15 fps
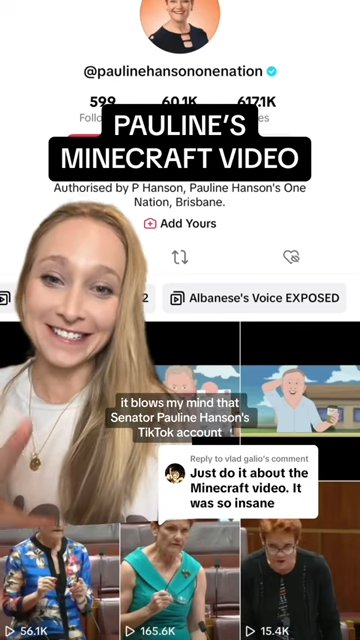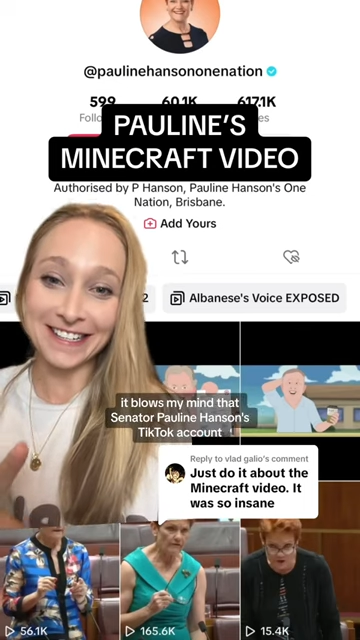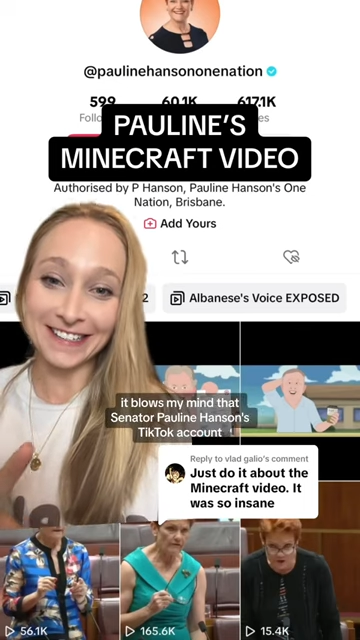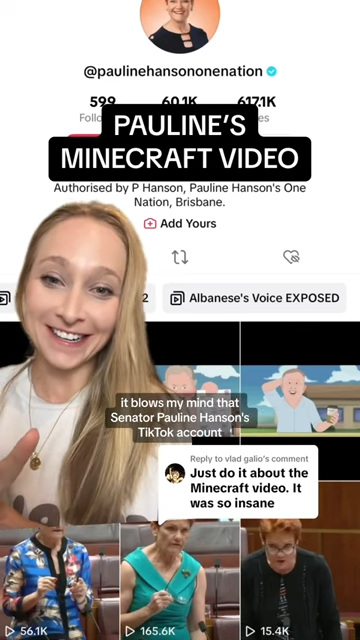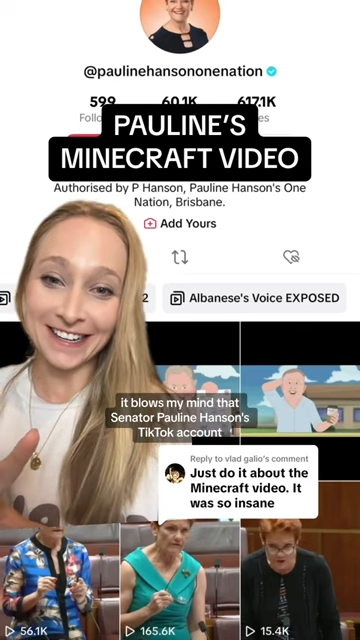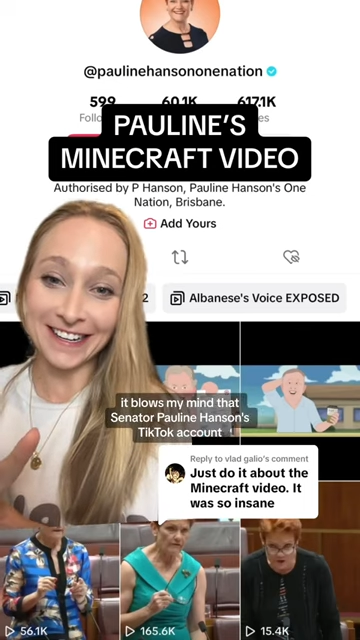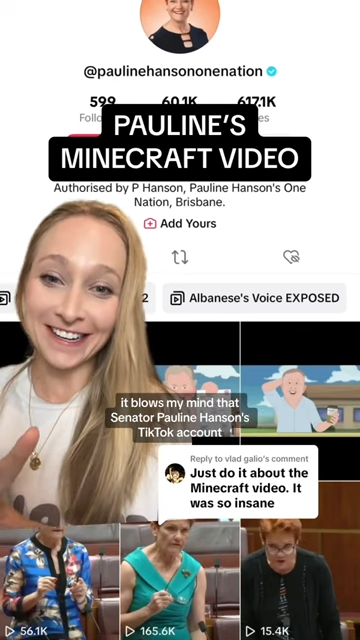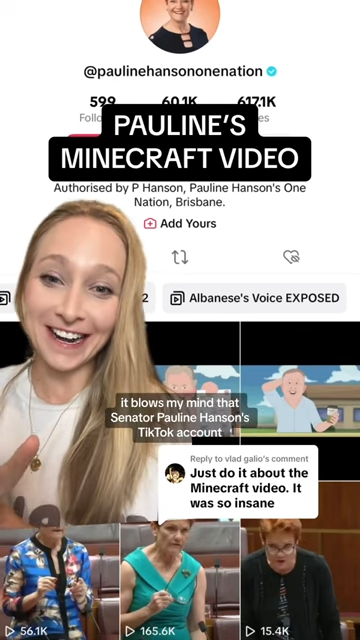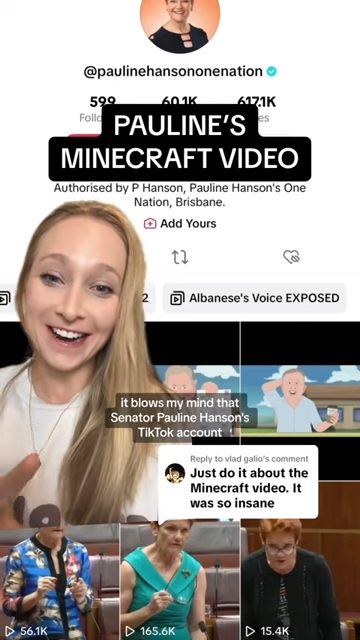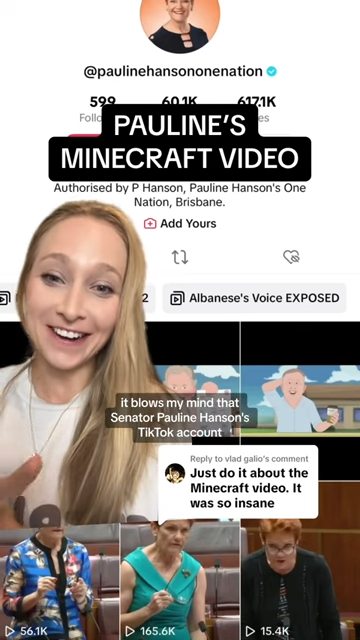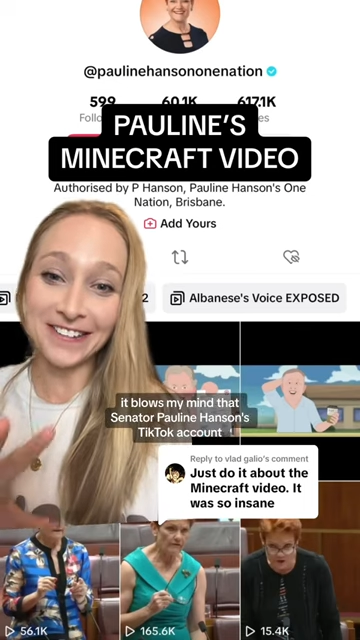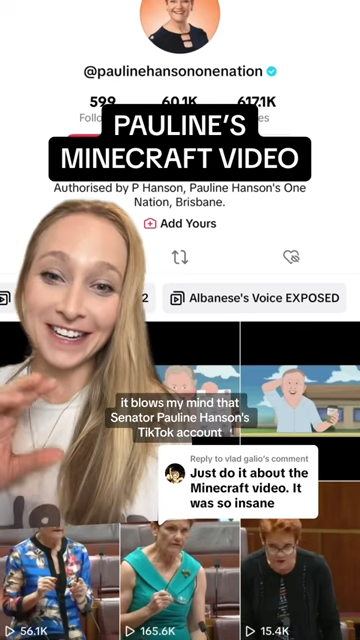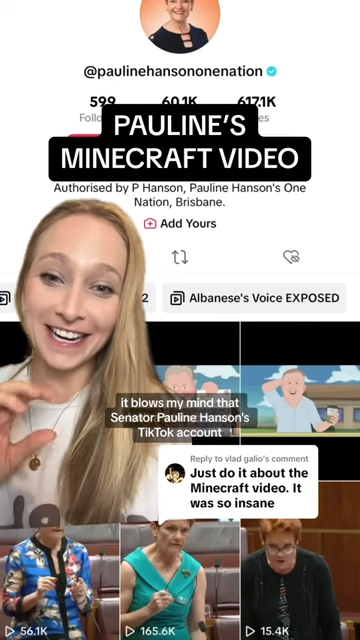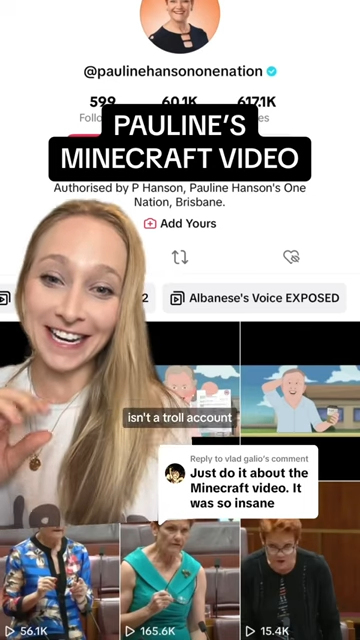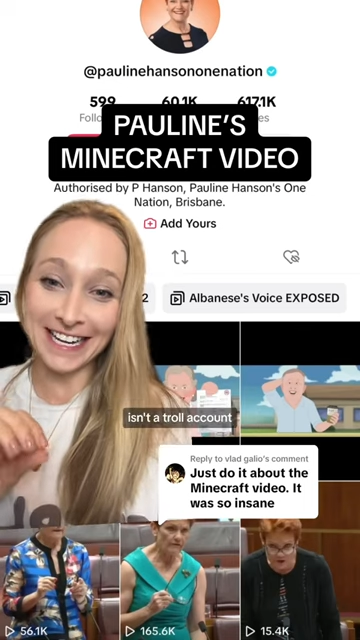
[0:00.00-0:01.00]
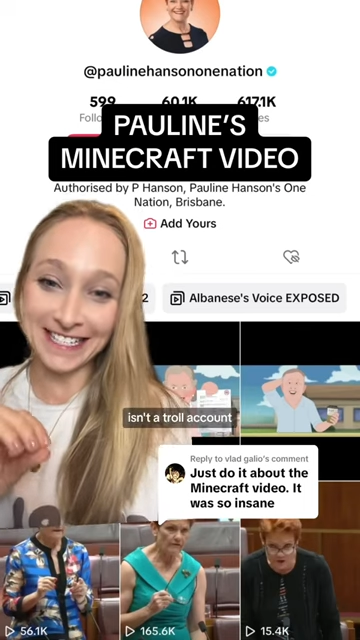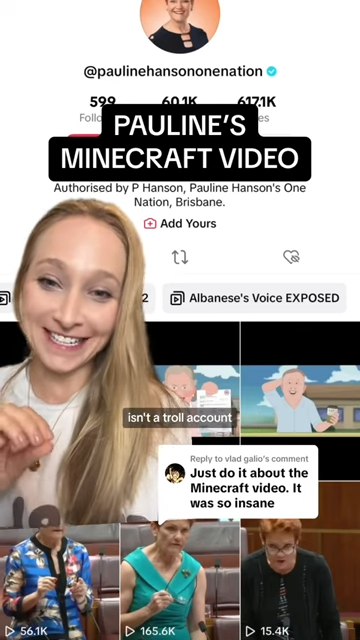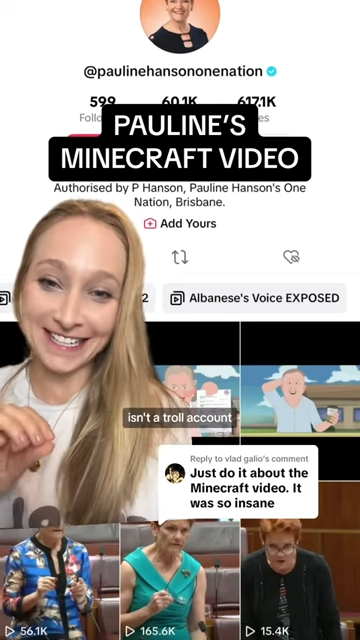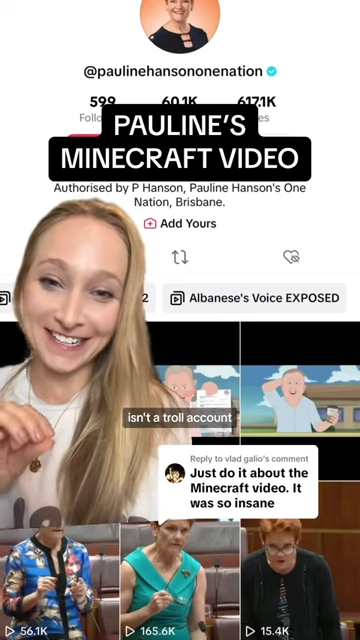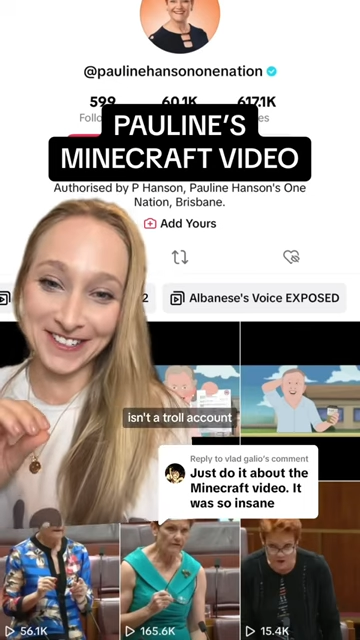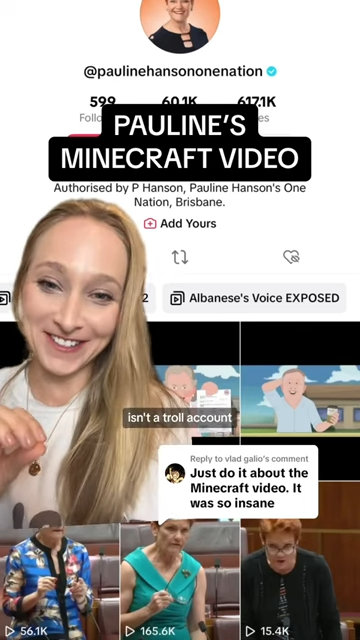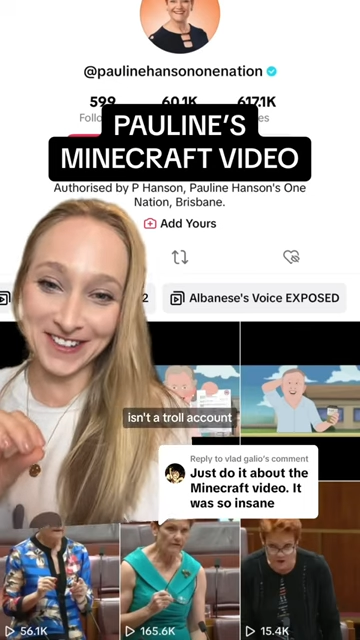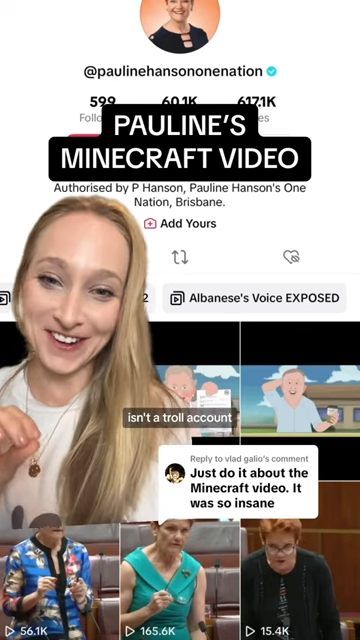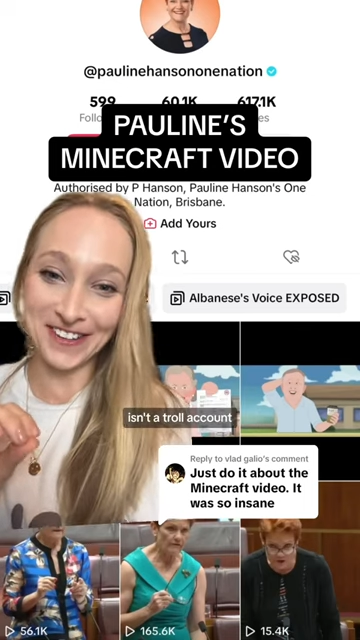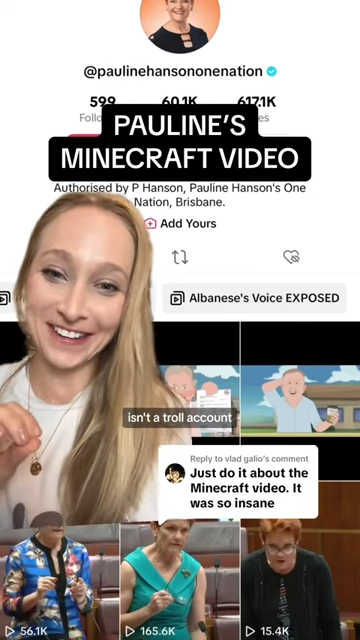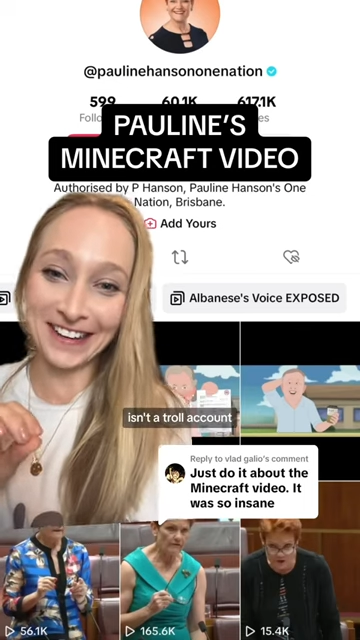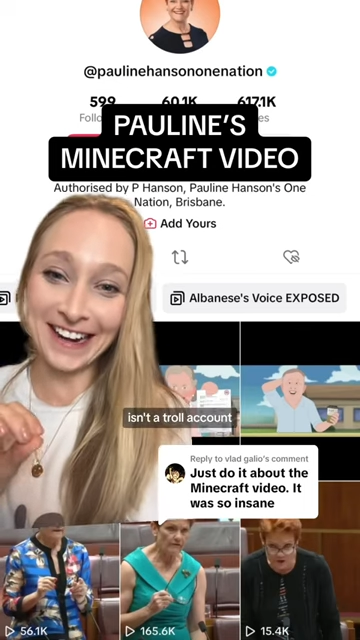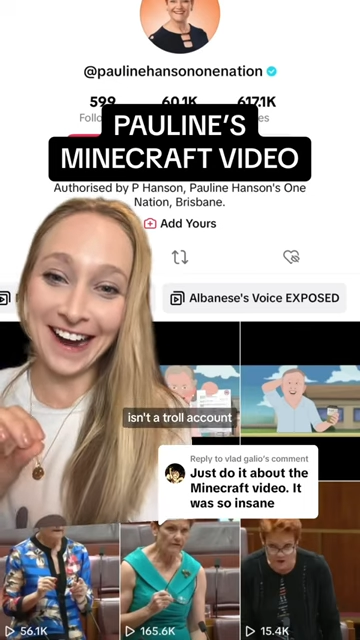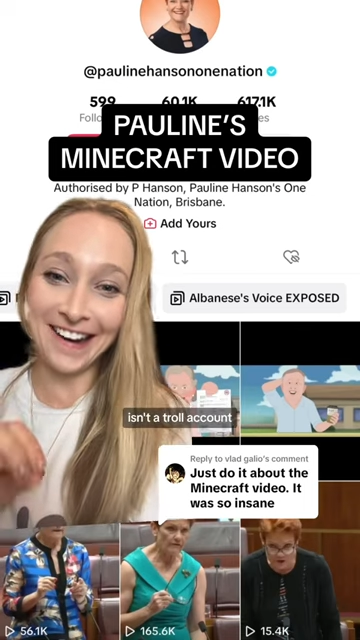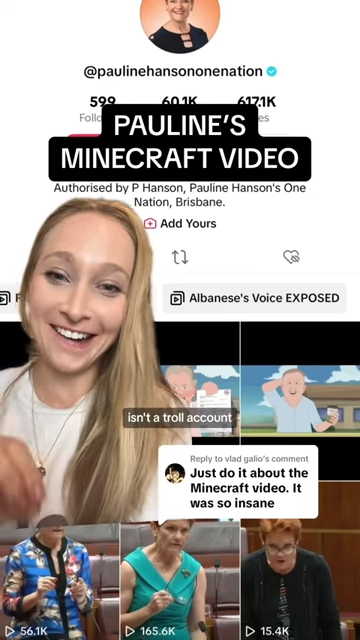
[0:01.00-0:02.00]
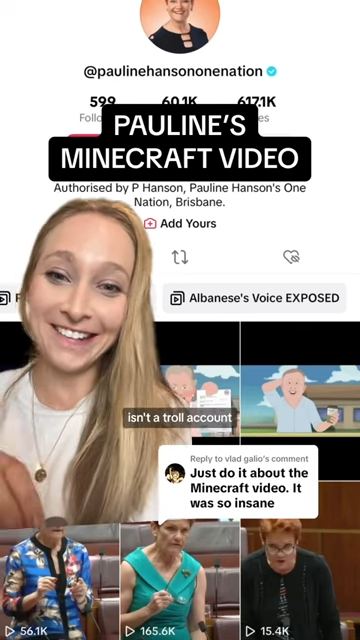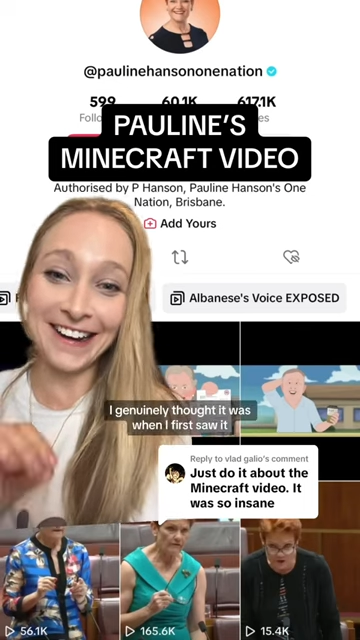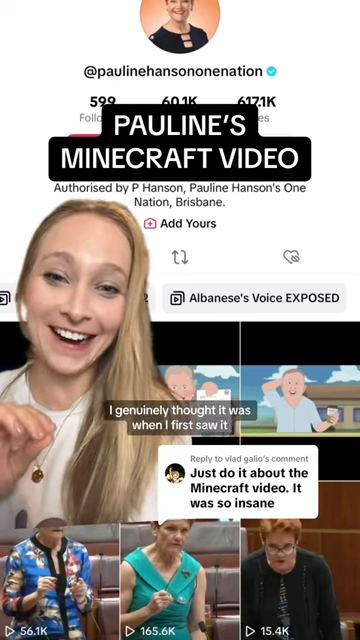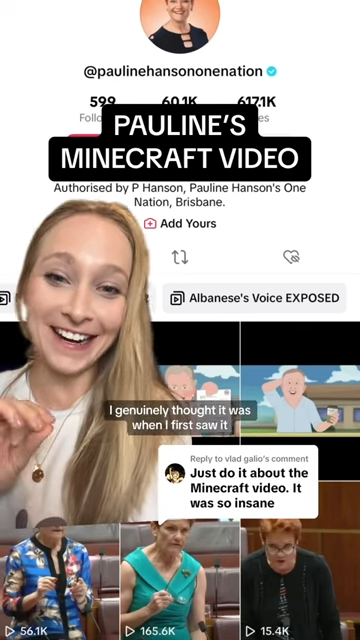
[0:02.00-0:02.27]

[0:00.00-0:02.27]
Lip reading: TikTok account isn't a troll account.